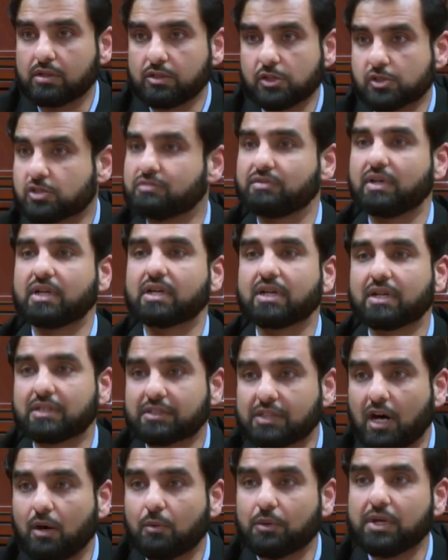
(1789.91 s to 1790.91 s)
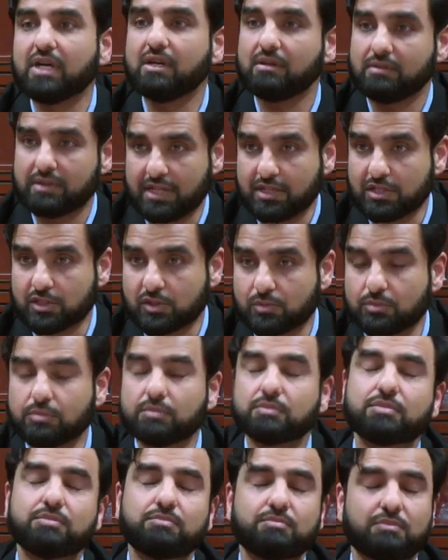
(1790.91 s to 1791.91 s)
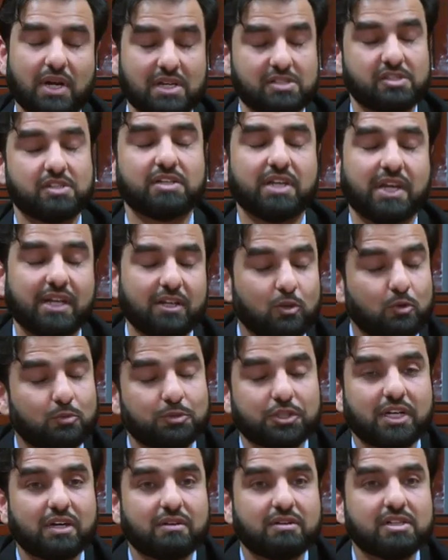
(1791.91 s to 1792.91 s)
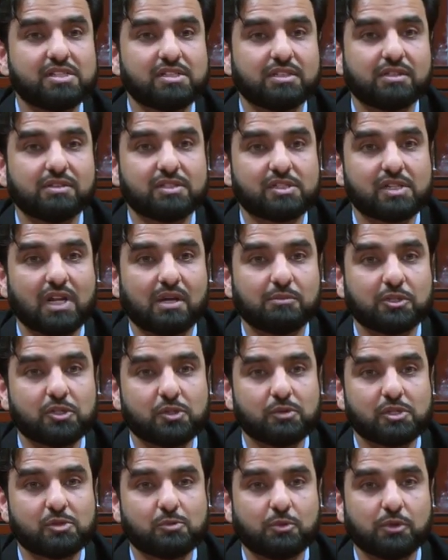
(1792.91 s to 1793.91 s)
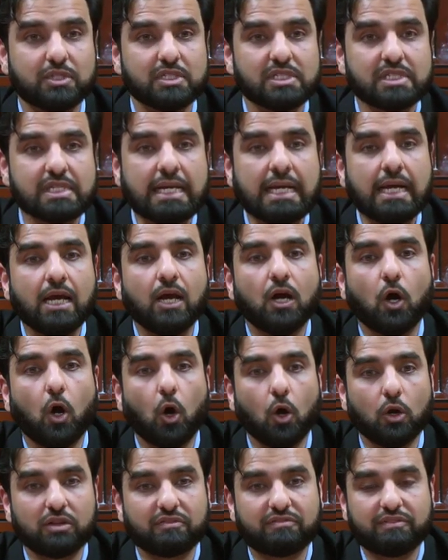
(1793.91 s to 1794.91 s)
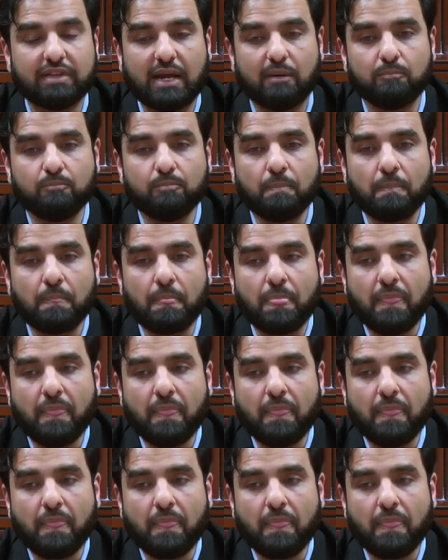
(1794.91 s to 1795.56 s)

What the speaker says: Yusuf al-Qaradawi, that is present-day luminaries in Islamic jurisprudence, all of them